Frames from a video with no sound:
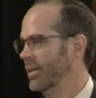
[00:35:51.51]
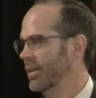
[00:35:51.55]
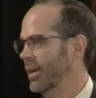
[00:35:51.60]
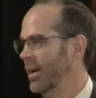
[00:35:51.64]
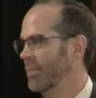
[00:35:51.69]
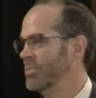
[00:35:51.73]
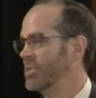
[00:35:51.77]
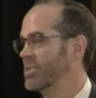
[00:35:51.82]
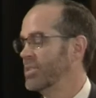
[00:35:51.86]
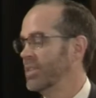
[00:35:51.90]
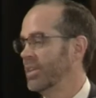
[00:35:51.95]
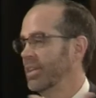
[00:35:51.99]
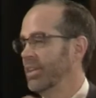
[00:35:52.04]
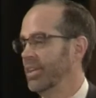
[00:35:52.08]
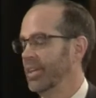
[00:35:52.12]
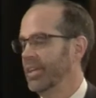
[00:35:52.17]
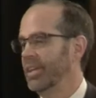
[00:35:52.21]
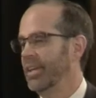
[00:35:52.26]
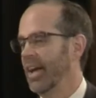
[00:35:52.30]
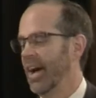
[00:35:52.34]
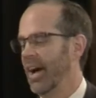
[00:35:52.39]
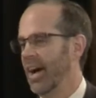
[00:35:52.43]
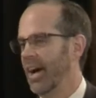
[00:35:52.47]
I'm just a good
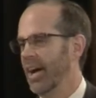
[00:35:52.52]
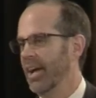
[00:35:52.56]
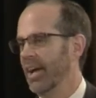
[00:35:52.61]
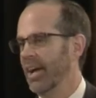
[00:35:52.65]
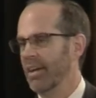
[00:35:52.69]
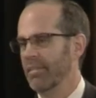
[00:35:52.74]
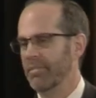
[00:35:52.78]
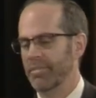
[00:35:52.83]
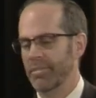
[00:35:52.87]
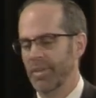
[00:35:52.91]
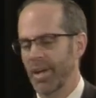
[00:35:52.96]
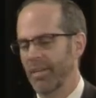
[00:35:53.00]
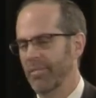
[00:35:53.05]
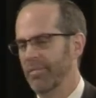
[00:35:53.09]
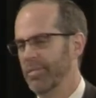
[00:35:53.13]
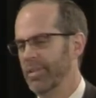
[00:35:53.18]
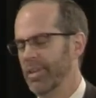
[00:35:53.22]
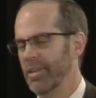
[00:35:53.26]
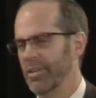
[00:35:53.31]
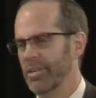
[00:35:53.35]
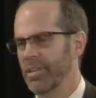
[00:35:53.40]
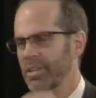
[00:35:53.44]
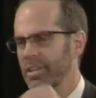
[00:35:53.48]
guy. I've, I've,
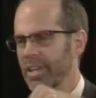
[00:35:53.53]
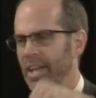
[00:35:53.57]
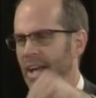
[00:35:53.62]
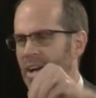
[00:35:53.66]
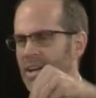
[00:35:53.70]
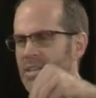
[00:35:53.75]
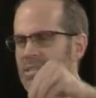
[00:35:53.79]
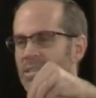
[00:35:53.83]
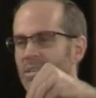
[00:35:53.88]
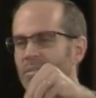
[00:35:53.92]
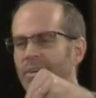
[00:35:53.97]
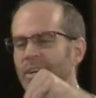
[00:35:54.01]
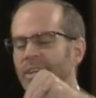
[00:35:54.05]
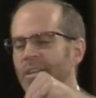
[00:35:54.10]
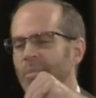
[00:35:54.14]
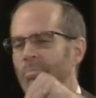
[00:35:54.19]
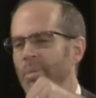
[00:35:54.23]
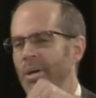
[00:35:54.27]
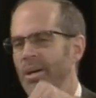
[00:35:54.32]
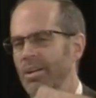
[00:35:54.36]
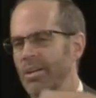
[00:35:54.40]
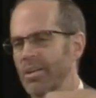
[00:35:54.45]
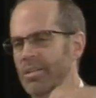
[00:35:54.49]
the little guys that ring the
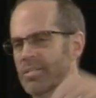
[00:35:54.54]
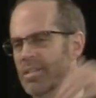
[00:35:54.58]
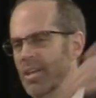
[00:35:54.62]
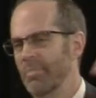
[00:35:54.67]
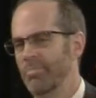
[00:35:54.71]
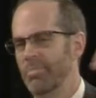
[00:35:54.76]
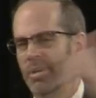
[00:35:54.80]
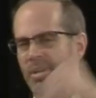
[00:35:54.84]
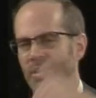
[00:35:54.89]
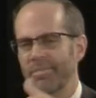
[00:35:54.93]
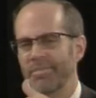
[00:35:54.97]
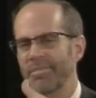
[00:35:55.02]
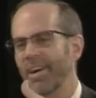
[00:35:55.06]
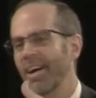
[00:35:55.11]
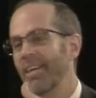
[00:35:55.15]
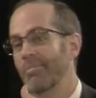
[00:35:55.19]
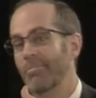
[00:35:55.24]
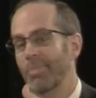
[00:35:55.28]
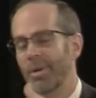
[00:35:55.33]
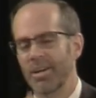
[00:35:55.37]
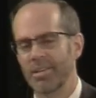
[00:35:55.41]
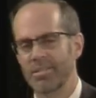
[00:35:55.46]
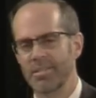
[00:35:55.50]
bells, I put five
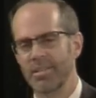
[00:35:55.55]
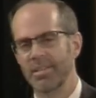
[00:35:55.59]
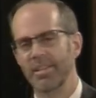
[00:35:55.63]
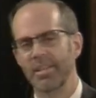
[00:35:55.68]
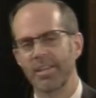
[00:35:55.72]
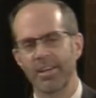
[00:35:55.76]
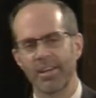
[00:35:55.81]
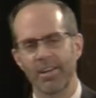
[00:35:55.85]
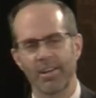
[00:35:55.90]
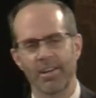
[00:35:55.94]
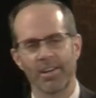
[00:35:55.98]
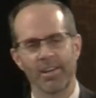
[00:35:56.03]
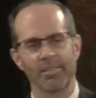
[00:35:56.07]
bucks in there.